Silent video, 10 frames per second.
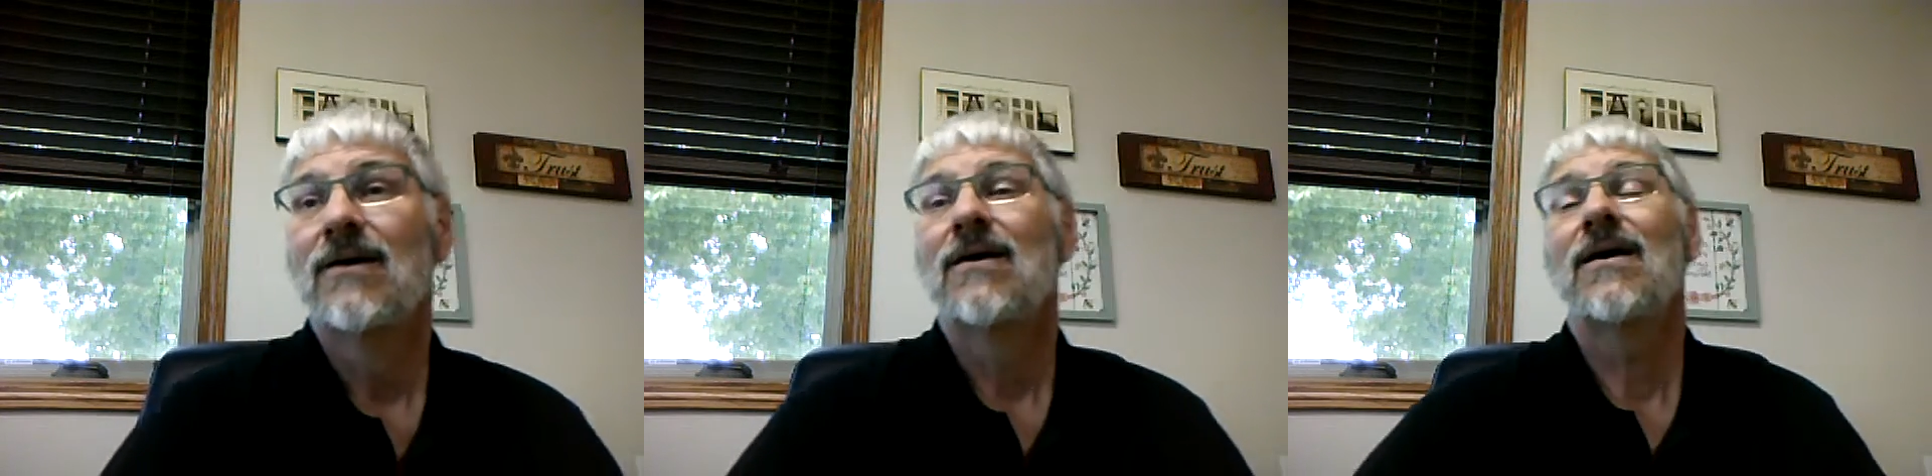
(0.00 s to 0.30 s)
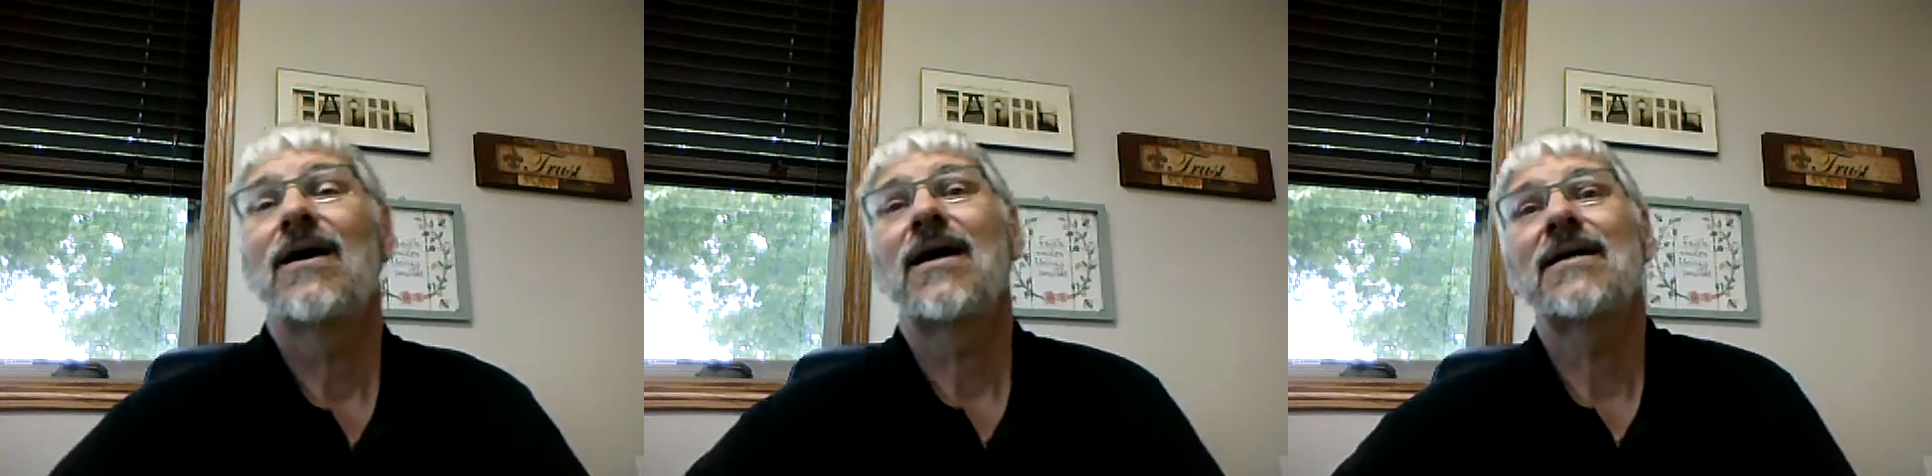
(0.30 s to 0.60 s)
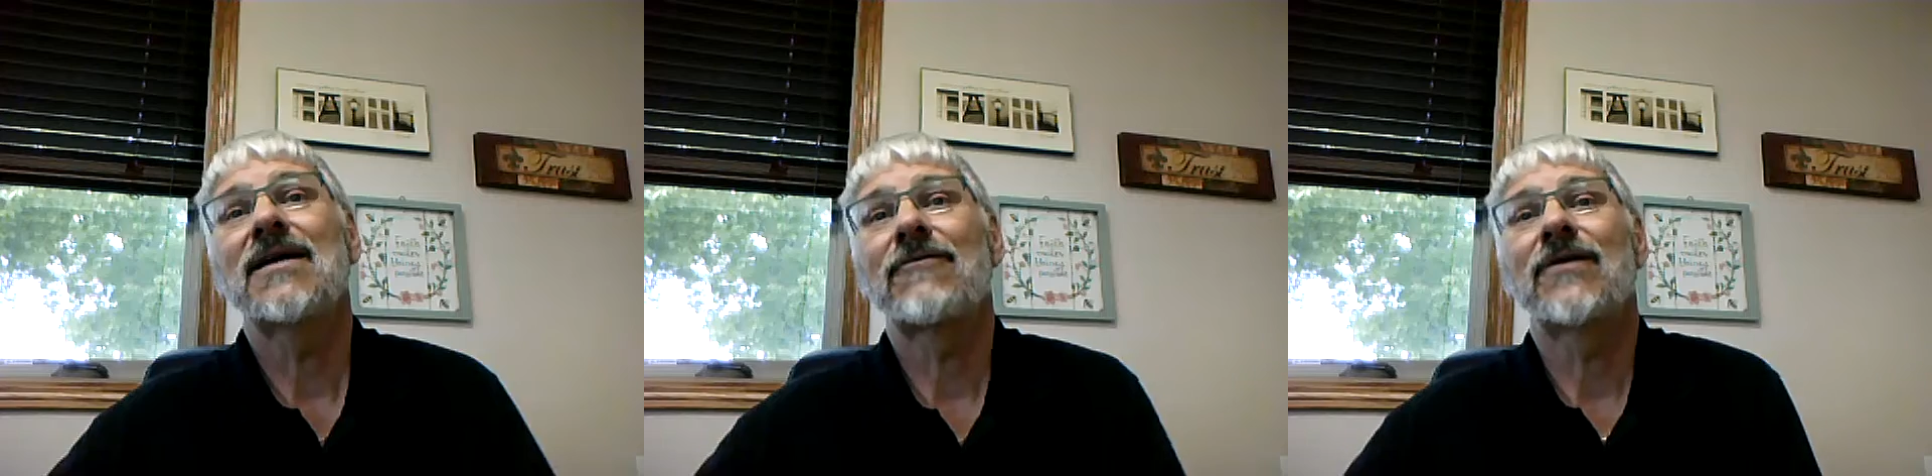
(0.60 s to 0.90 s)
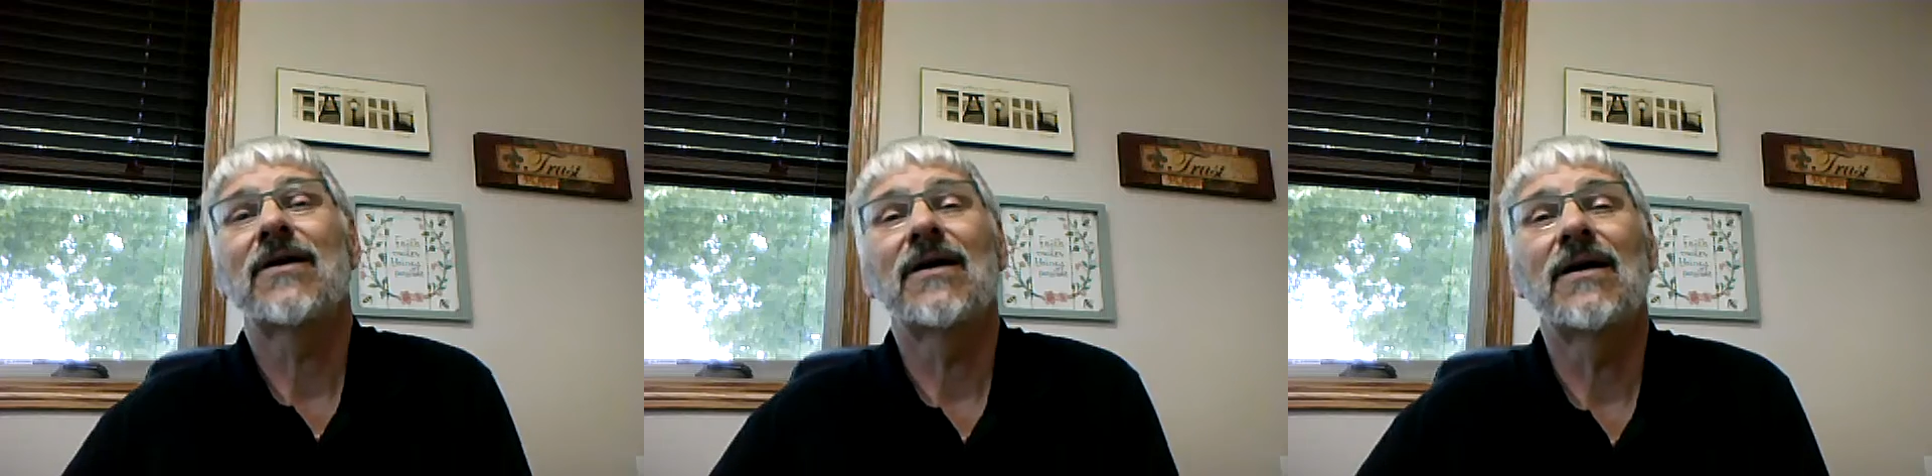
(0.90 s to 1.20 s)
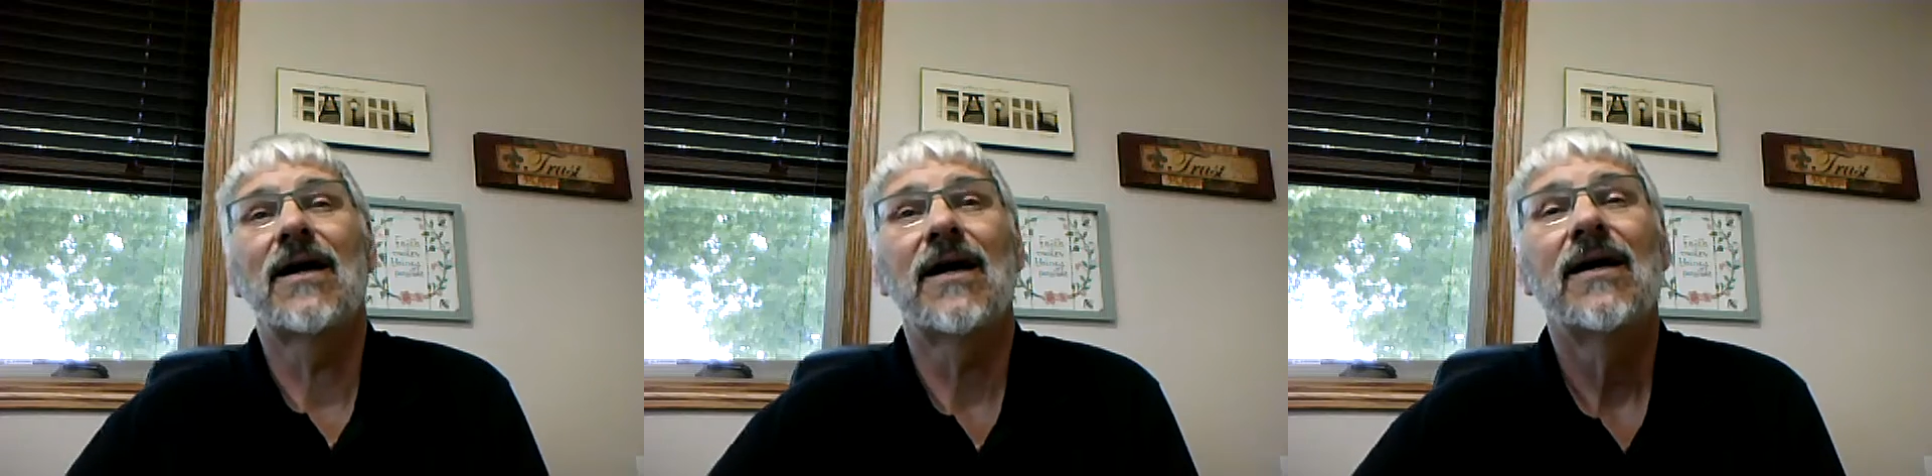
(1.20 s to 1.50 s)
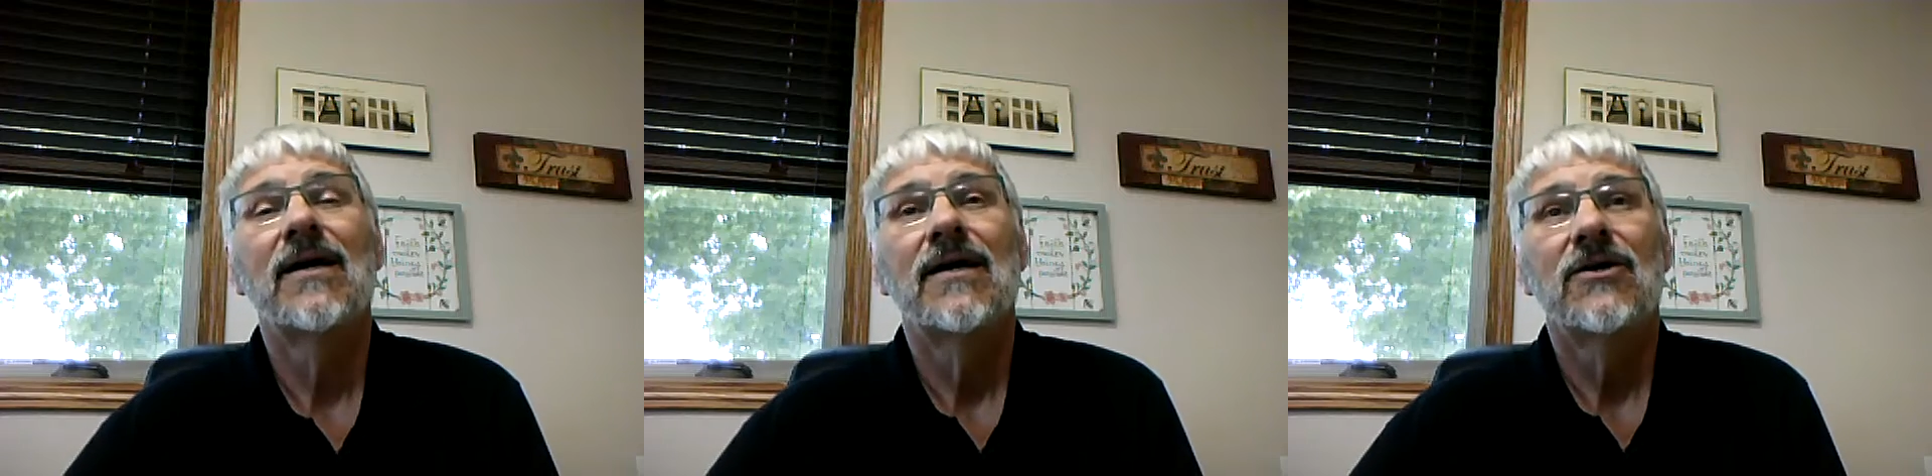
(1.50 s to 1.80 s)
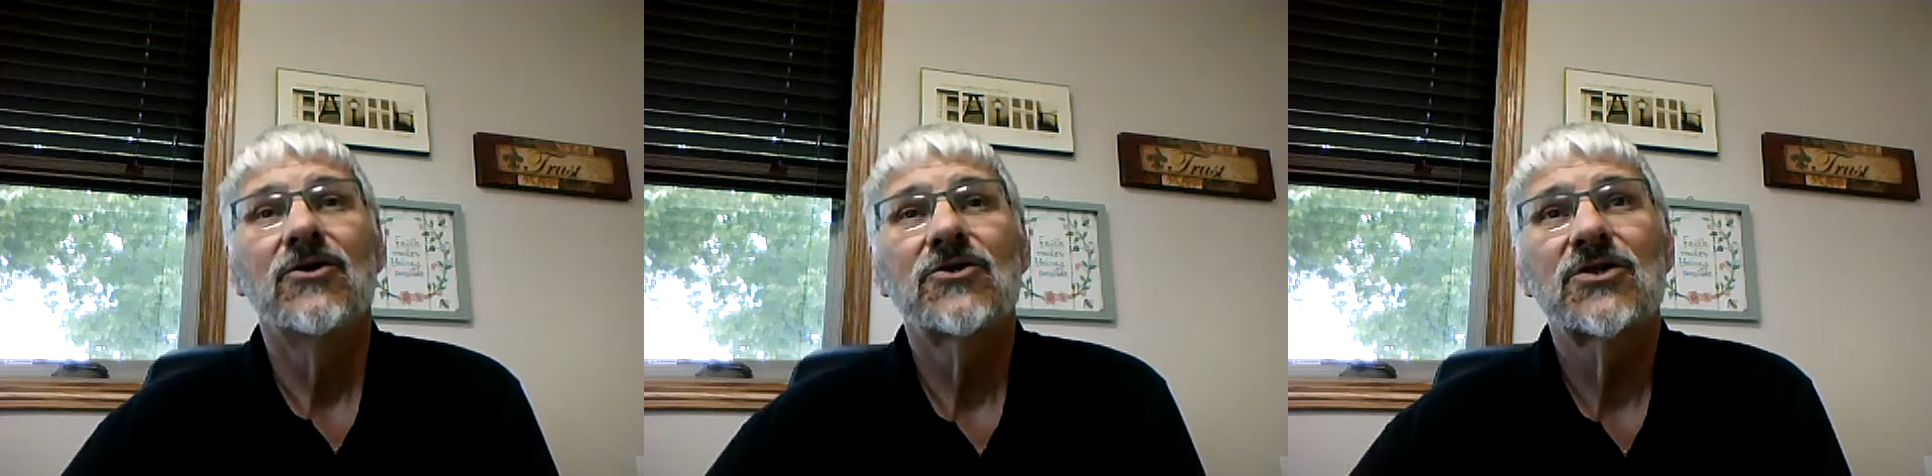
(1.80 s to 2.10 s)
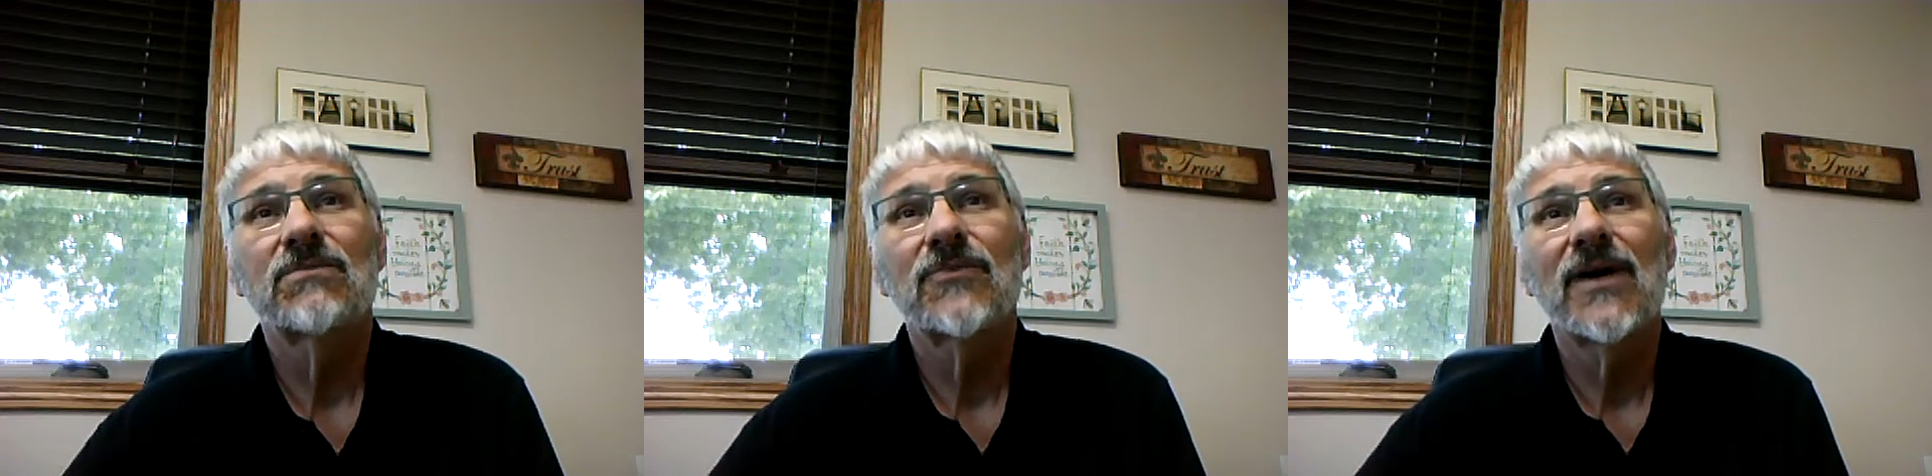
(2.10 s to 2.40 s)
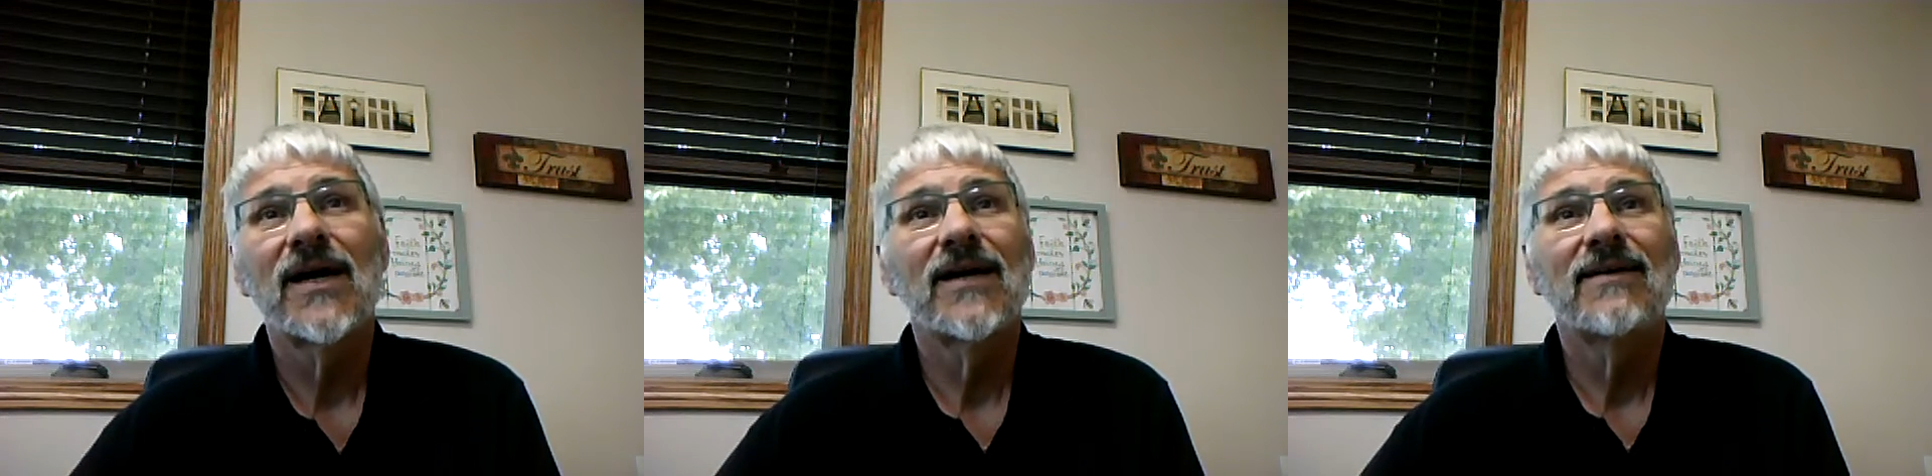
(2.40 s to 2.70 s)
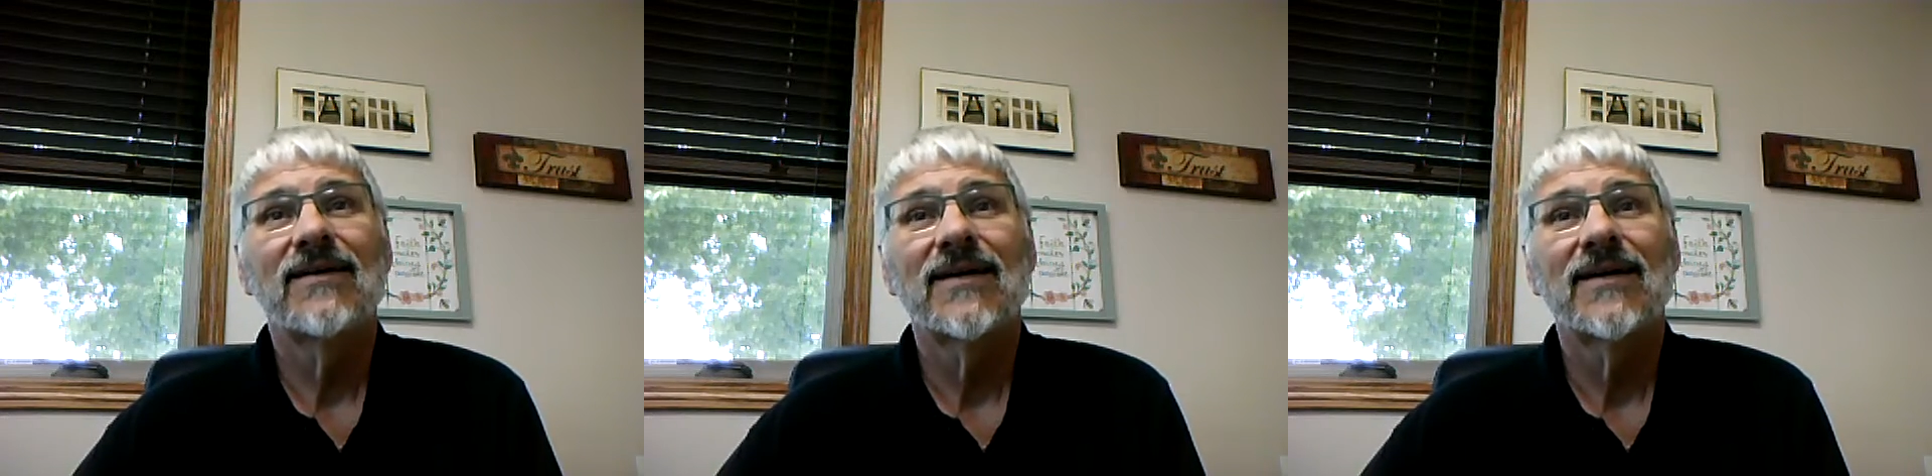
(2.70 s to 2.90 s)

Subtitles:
Definitely. Use some rain.